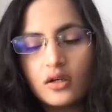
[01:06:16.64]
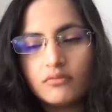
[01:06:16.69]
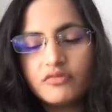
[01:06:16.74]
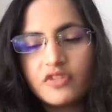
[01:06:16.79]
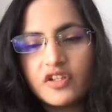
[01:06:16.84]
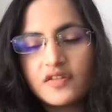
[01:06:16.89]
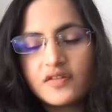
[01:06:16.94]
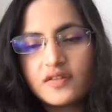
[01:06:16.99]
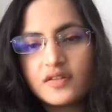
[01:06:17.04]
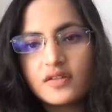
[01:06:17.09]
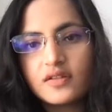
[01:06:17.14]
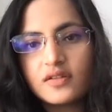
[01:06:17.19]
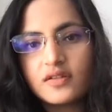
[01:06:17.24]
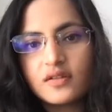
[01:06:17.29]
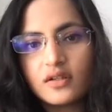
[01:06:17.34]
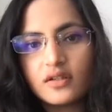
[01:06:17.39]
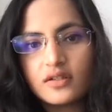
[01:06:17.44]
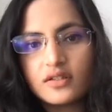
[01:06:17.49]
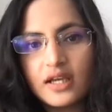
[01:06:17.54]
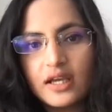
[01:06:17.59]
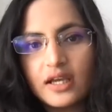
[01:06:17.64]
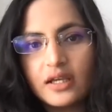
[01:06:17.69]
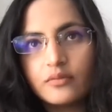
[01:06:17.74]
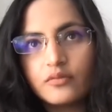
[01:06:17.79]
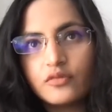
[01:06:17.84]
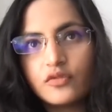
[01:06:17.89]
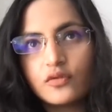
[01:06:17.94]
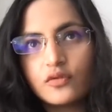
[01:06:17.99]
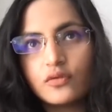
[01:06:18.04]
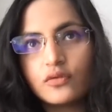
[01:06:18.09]
This is a
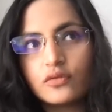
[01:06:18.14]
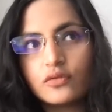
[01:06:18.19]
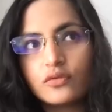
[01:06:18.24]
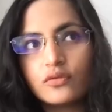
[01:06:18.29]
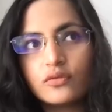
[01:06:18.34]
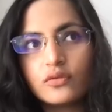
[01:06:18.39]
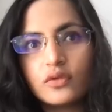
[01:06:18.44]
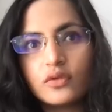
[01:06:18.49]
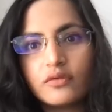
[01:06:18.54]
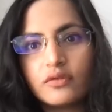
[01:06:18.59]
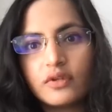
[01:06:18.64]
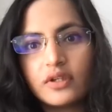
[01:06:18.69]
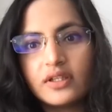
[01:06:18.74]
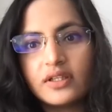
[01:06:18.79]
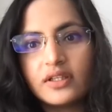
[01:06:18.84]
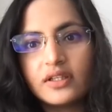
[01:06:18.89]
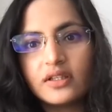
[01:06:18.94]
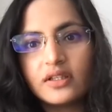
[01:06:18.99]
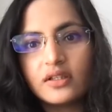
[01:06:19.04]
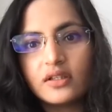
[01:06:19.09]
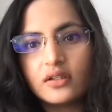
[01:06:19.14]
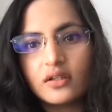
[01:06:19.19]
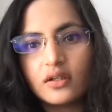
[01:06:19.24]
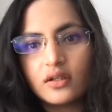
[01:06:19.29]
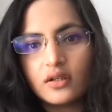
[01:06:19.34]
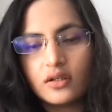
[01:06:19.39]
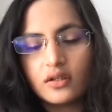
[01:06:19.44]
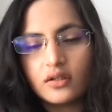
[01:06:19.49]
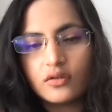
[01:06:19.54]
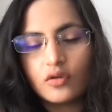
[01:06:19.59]
time to really
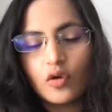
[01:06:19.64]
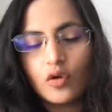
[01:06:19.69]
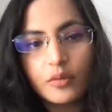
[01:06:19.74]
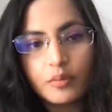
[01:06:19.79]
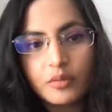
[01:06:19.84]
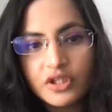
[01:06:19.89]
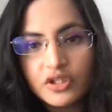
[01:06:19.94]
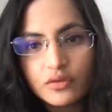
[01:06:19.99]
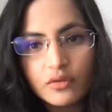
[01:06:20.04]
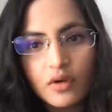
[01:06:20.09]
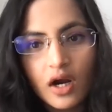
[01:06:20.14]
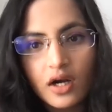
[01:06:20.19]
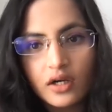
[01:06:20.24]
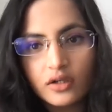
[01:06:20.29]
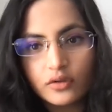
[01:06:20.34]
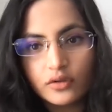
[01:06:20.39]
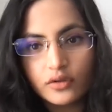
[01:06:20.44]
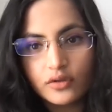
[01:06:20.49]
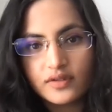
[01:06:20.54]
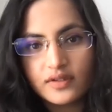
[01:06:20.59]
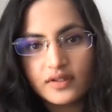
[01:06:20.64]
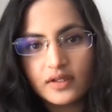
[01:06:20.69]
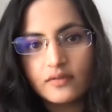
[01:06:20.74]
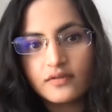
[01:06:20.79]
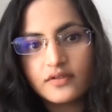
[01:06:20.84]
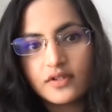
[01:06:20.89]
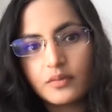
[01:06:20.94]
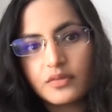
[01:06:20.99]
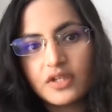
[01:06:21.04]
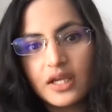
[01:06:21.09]
not be too hard on yourself.
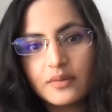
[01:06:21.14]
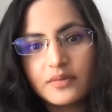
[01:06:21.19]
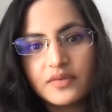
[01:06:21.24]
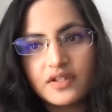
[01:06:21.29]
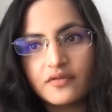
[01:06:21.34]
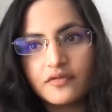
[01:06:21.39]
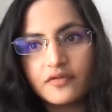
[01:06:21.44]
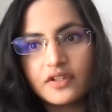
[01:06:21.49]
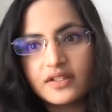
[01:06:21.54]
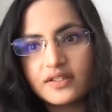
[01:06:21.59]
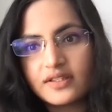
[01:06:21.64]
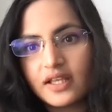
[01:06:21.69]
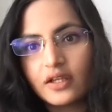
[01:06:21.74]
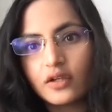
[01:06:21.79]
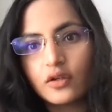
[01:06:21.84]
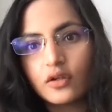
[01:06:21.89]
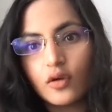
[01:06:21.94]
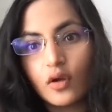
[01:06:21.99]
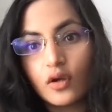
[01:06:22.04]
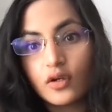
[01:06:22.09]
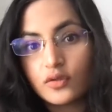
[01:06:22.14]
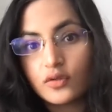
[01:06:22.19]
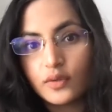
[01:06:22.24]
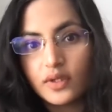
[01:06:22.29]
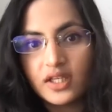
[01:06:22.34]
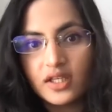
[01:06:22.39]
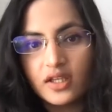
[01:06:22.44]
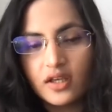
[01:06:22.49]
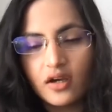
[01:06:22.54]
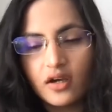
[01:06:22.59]
Sometimes it feels like you're not
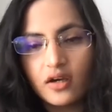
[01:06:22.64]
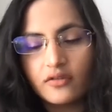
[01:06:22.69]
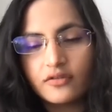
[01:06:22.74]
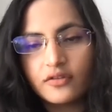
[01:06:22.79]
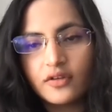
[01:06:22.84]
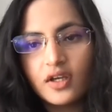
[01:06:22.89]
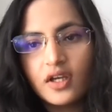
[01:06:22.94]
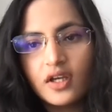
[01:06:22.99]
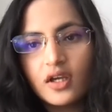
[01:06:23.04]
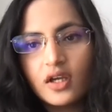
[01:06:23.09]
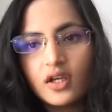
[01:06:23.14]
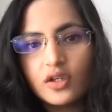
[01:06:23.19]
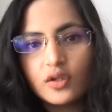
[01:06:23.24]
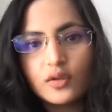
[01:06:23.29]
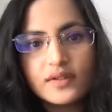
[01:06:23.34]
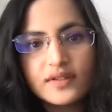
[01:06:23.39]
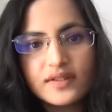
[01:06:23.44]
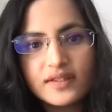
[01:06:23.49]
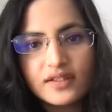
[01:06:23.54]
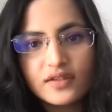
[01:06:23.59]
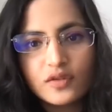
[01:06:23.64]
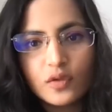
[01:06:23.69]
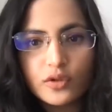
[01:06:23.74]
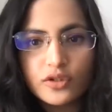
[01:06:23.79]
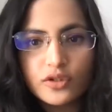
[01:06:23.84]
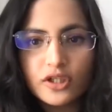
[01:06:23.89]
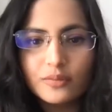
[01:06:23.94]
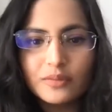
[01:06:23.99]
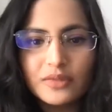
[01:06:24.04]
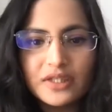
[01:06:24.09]
doing enough. You'll see
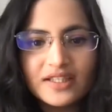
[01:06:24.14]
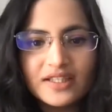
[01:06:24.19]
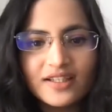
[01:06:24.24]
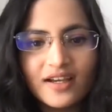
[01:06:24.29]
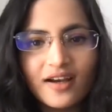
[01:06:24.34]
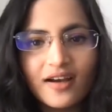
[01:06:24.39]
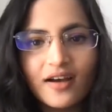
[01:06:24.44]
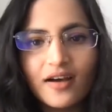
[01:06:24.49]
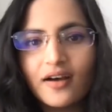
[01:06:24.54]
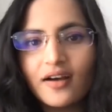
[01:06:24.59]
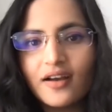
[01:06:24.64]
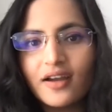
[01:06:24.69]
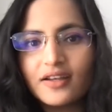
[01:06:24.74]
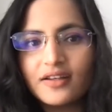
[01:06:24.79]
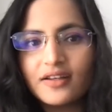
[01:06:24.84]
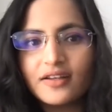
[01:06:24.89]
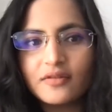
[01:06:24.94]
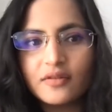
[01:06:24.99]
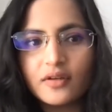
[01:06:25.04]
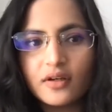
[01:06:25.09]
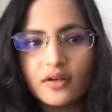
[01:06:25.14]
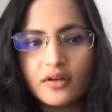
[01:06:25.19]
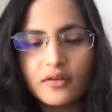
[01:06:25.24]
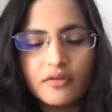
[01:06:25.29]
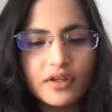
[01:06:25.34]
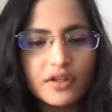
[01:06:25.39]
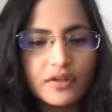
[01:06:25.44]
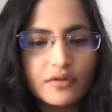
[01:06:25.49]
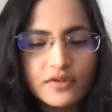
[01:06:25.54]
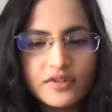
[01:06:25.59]
social media, and
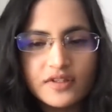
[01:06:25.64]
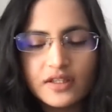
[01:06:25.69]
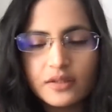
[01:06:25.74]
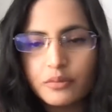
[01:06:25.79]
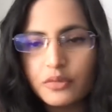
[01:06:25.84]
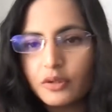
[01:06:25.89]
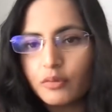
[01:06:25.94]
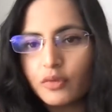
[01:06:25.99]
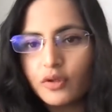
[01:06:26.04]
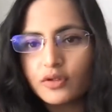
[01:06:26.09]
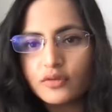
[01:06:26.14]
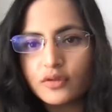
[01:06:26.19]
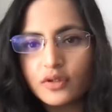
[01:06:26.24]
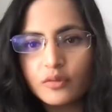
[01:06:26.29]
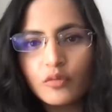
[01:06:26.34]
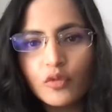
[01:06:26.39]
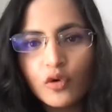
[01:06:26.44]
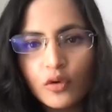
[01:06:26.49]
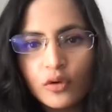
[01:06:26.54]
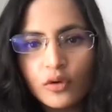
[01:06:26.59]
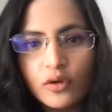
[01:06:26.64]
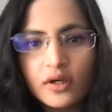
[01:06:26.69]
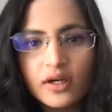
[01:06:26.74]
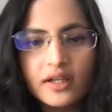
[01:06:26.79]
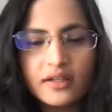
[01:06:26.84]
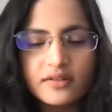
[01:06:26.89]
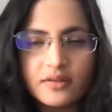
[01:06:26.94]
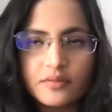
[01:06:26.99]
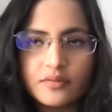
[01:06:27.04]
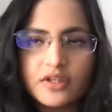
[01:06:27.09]
when you see people doing more,
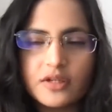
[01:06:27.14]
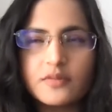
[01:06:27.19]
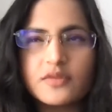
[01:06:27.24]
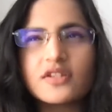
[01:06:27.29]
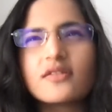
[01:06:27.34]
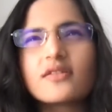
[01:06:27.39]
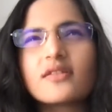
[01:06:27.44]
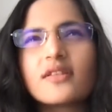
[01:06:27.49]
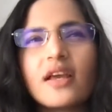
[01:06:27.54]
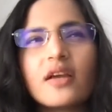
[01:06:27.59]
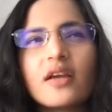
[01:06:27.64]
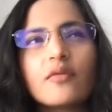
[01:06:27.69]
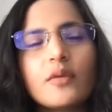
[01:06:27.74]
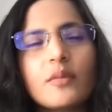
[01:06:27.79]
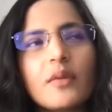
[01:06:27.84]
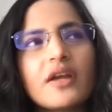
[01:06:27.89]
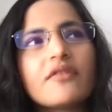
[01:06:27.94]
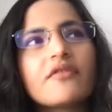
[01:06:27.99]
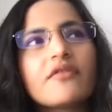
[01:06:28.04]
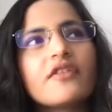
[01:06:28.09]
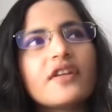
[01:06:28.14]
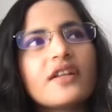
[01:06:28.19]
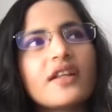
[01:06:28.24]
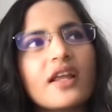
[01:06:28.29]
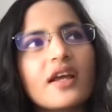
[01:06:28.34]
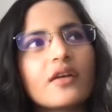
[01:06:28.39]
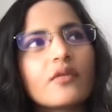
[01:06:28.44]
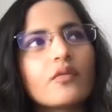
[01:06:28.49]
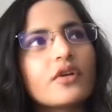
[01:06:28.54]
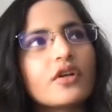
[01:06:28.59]
and sometimes it's like we might feel
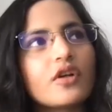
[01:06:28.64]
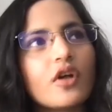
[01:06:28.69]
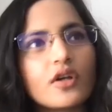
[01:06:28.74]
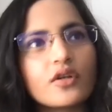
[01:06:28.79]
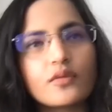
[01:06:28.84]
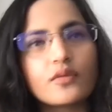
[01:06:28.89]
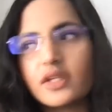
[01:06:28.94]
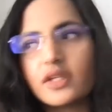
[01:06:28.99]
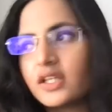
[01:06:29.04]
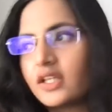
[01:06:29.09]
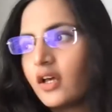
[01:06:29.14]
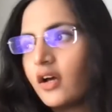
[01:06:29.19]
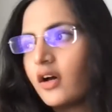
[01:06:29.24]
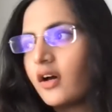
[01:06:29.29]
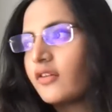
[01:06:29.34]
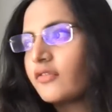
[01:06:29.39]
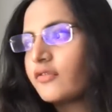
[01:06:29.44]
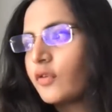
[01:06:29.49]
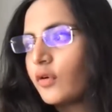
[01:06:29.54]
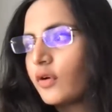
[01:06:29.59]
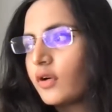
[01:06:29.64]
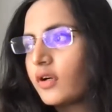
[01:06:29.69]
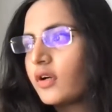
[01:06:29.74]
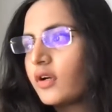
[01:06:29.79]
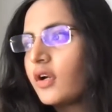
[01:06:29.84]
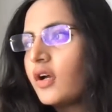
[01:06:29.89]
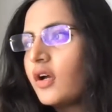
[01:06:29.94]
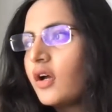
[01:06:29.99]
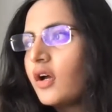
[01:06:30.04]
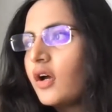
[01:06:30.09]
like we're not doing enough, or
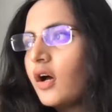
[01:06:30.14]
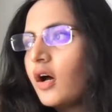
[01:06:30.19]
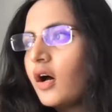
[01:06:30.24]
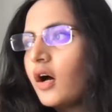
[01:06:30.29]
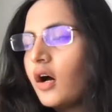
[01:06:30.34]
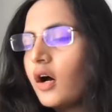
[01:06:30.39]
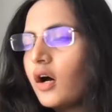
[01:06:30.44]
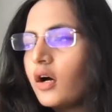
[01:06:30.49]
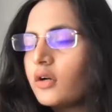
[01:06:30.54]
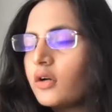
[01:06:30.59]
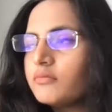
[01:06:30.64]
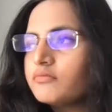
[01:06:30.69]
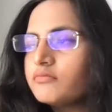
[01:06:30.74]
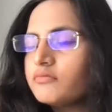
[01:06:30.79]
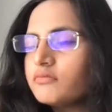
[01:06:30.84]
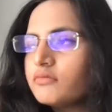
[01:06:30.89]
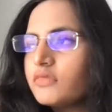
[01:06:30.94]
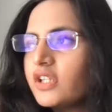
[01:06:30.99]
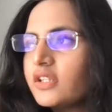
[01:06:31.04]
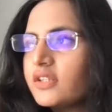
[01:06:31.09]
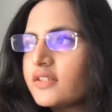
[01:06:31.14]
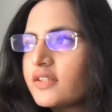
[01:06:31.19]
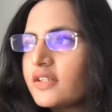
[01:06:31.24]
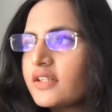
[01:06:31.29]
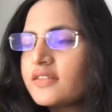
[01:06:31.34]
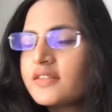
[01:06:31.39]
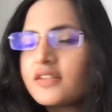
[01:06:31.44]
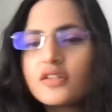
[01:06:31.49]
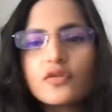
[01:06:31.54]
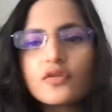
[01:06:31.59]
it's
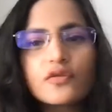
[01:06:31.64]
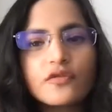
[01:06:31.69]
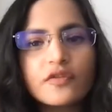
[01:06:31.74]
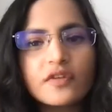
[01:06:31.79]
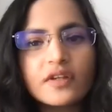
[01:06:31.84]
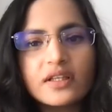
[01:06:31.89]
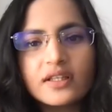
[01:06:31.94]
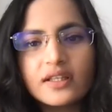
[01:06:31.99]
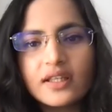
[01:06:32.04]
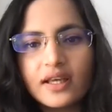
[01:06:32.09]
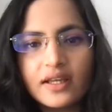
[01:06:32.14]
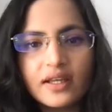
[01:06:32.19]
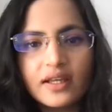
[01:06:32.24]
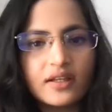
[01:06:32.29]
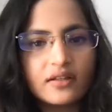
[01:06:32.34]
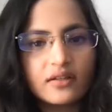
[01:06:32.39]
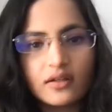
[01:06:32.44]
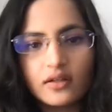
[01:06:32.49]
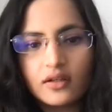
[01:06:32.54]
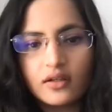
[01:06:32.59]
easy to feel like